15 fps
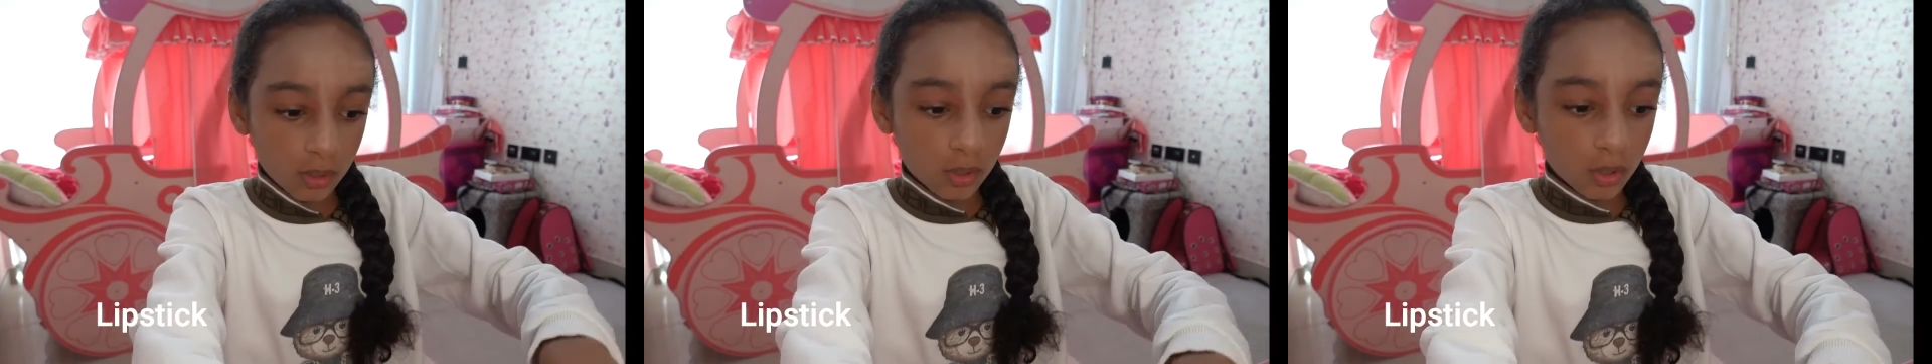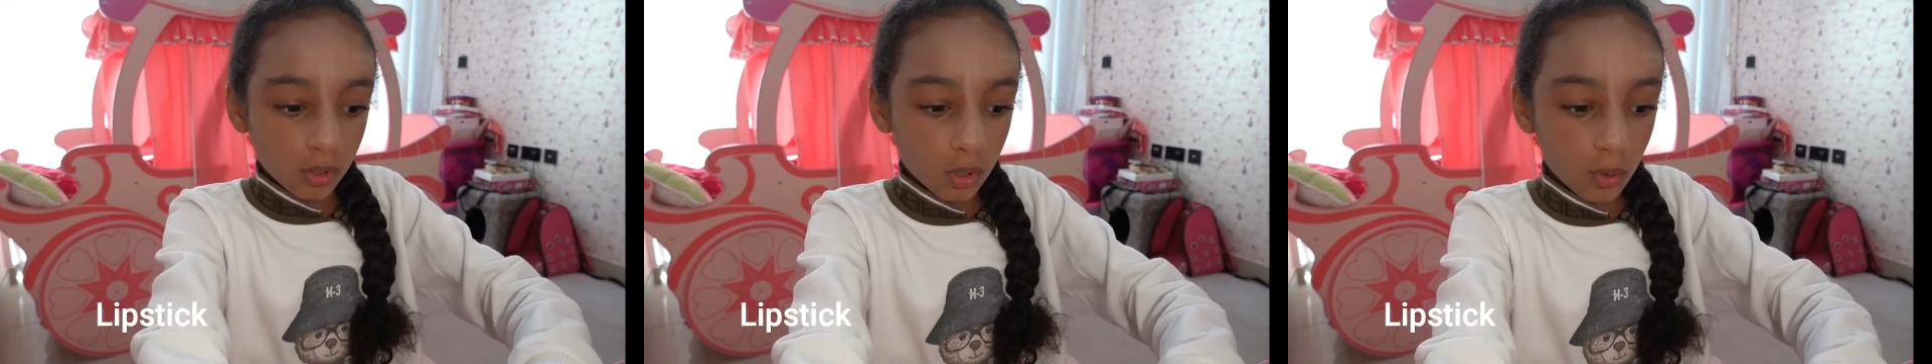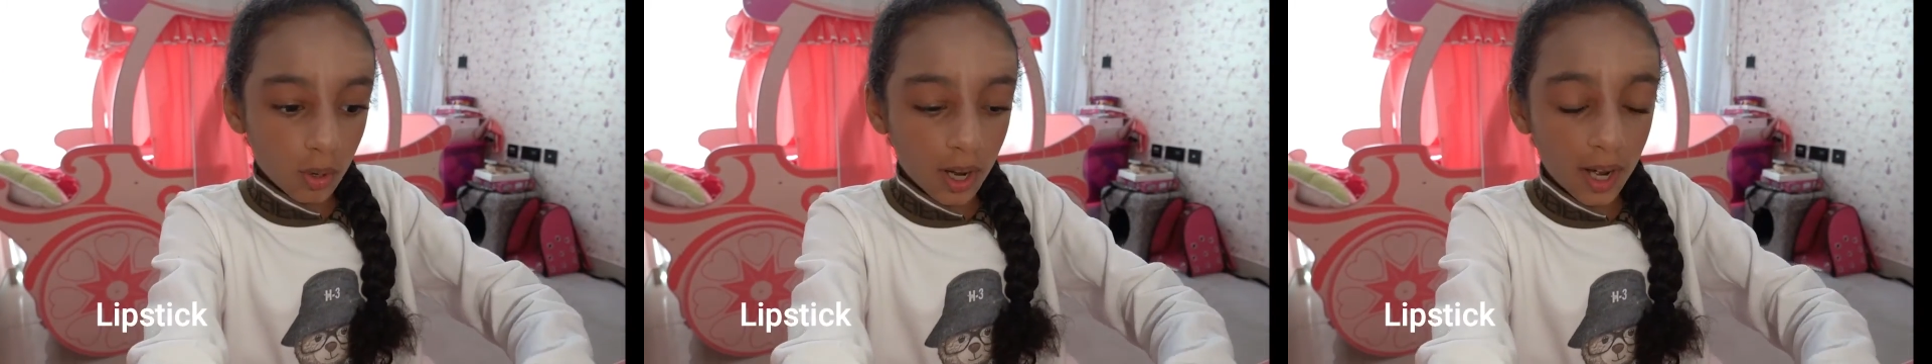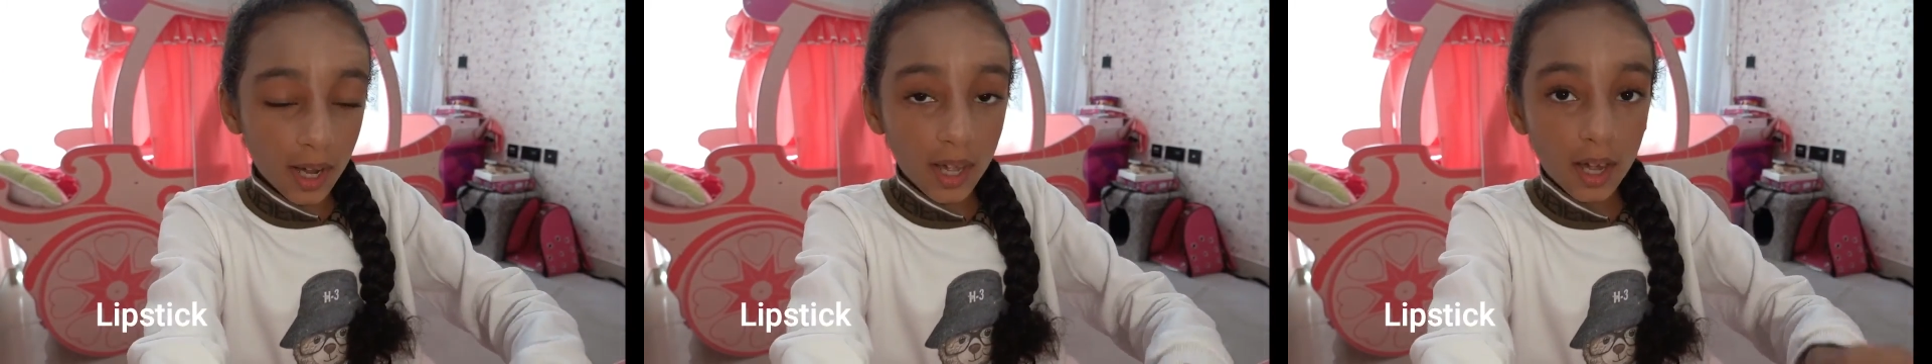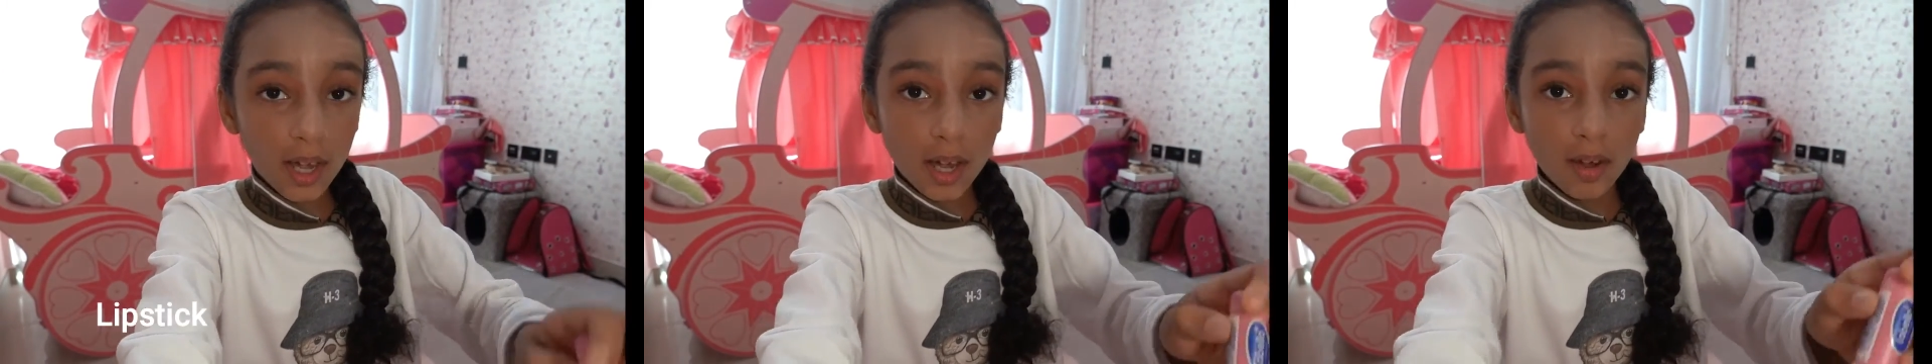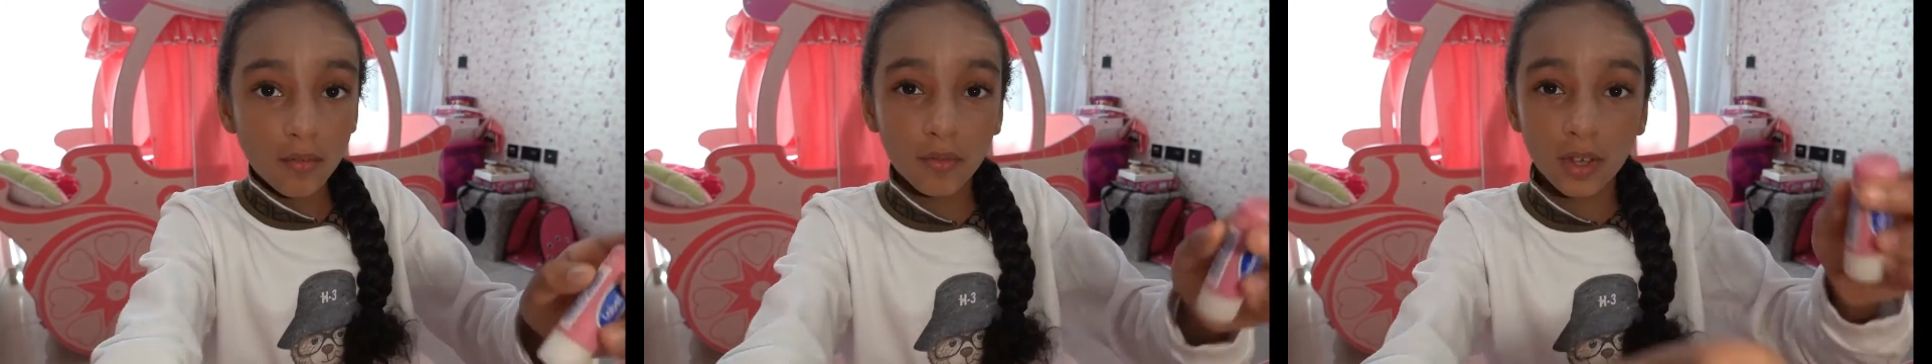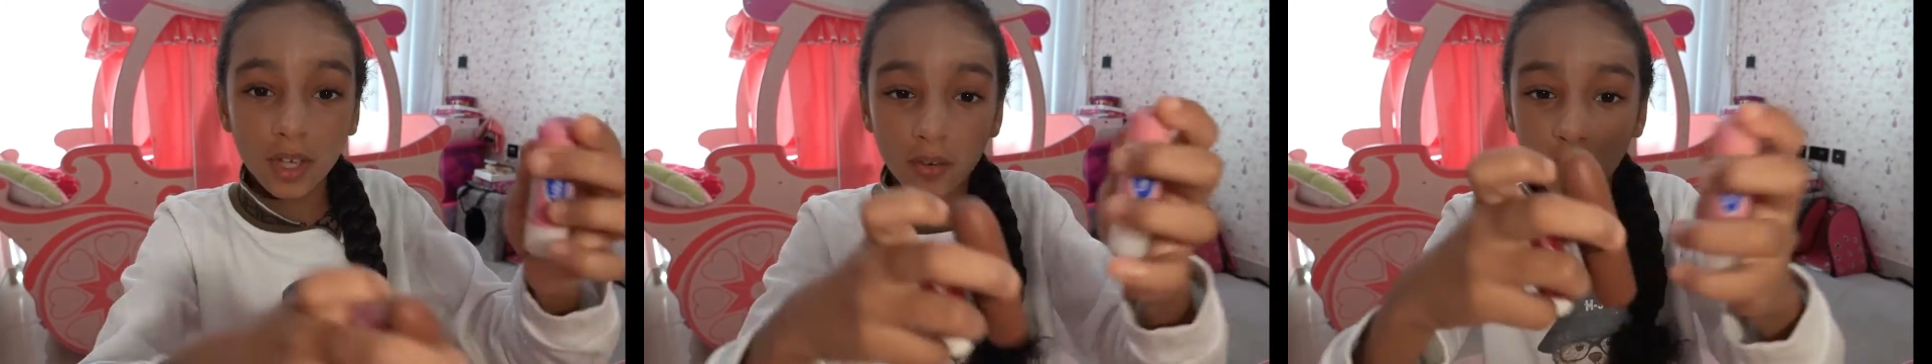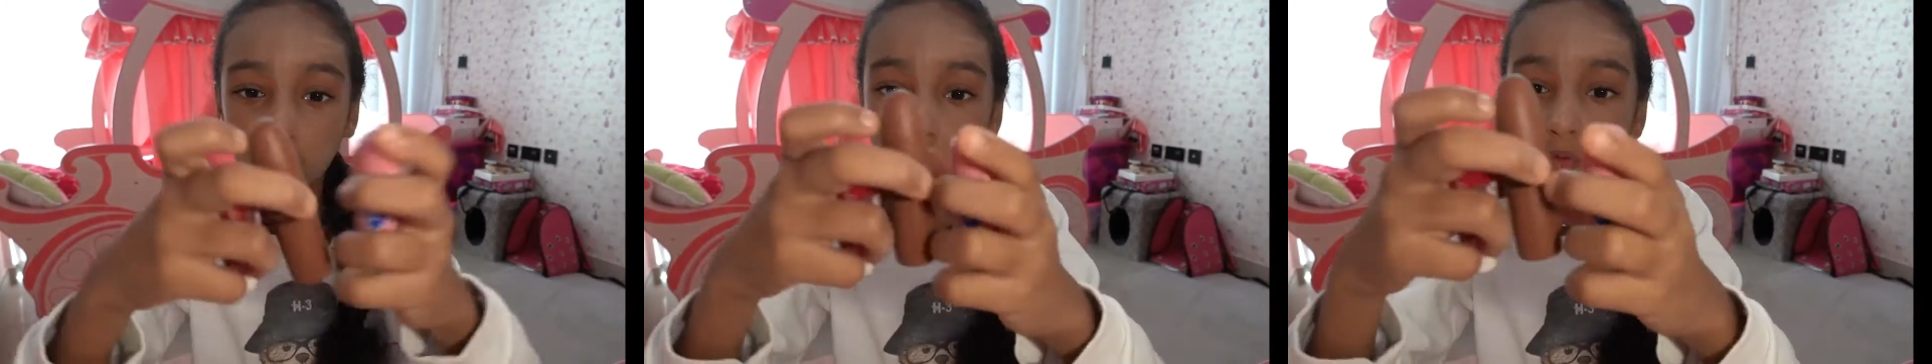So I have
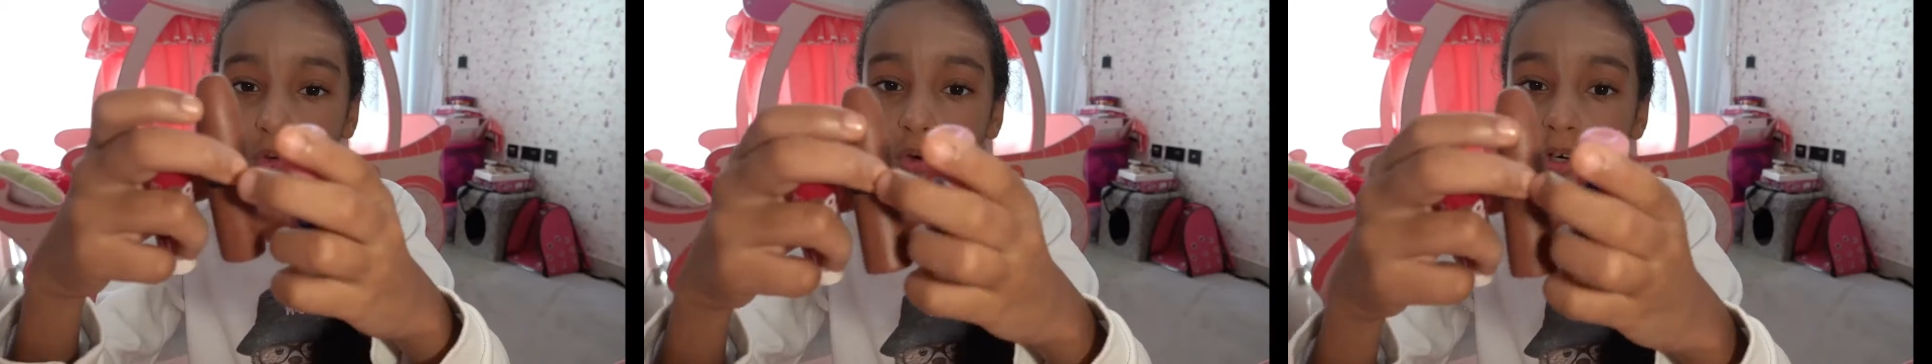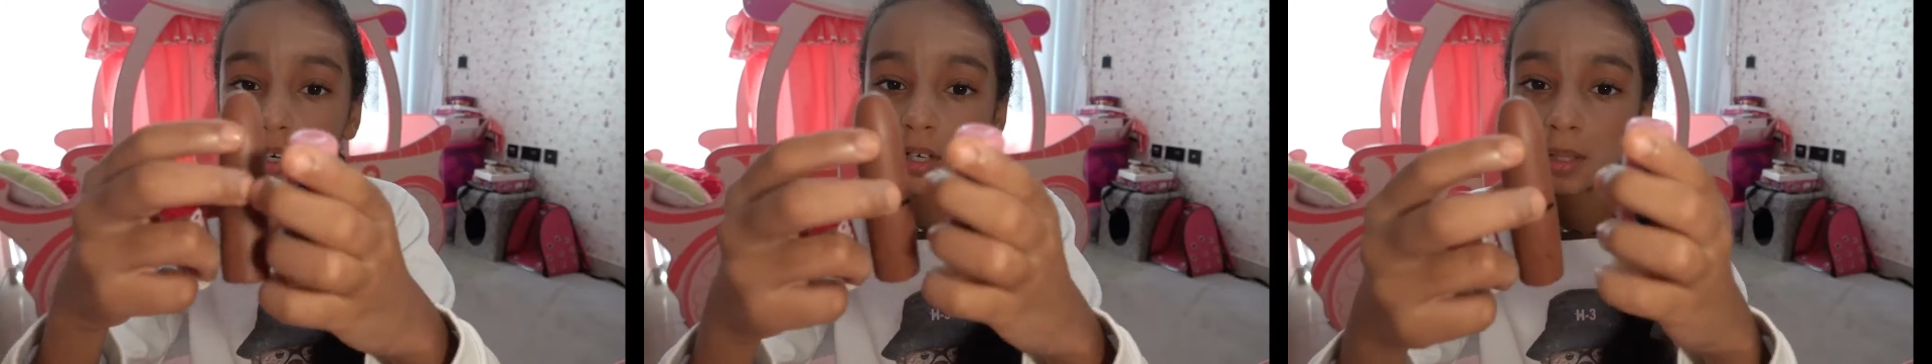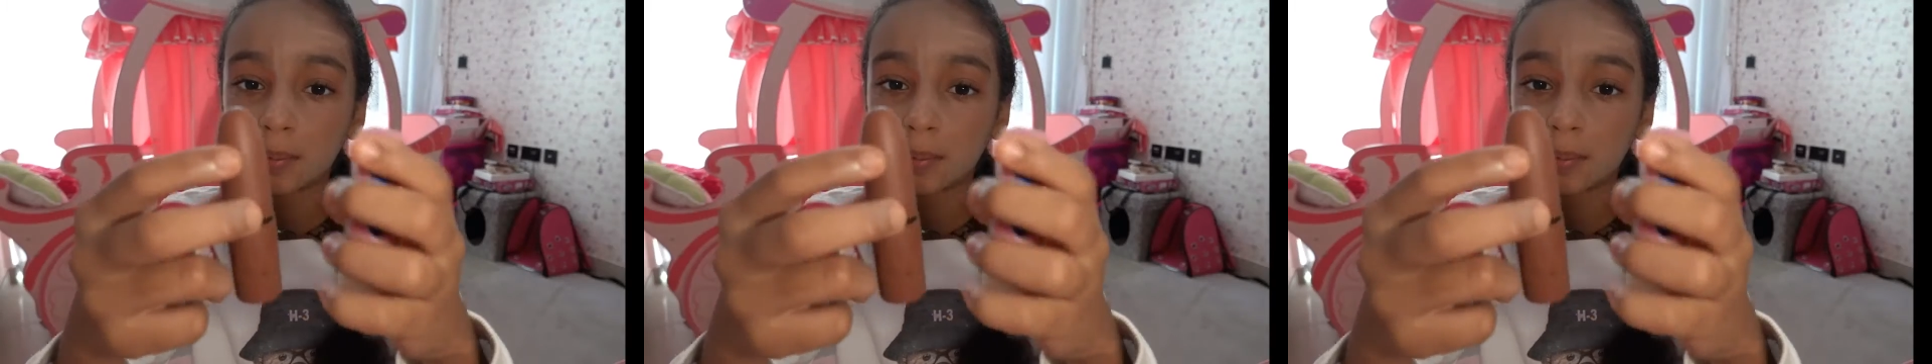here four